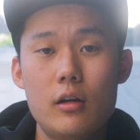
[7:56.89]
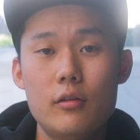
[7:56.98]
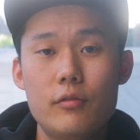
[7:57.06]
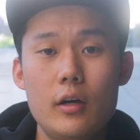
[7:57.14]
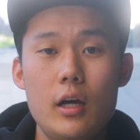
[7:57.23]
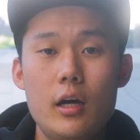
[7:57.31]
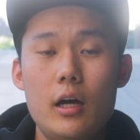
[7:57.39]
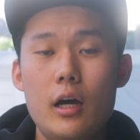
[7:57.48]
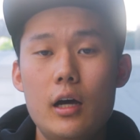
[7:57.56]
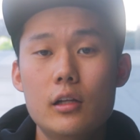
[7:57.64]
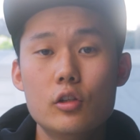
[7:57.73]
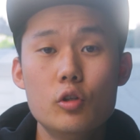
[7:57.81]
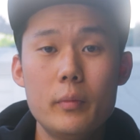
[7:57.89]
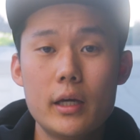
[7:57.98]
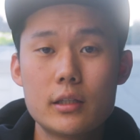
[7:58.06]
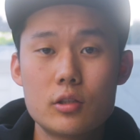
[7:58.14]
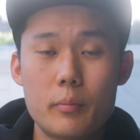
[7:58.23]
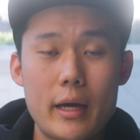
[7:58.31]
of
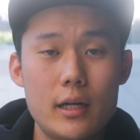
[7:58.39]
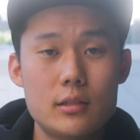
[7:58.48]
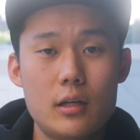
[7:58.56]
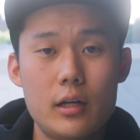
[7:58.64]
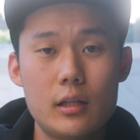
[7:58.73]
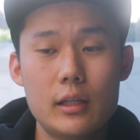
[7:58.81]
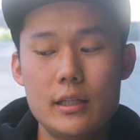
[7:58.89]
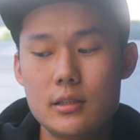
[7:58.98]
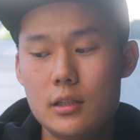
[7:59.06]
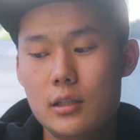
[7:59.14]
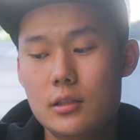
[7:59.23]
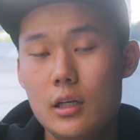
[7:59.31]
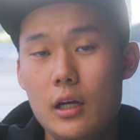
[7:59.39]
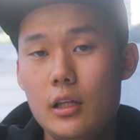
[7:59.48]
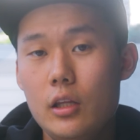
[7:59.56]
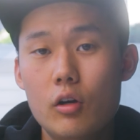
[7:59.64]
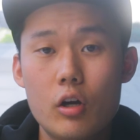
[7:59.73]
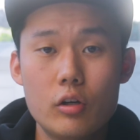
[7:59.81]
Lumix or Panasonic lenses,
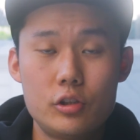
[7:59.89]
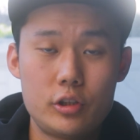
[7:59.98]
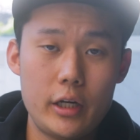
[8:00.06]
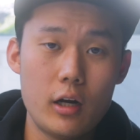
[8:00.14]
they'll go straight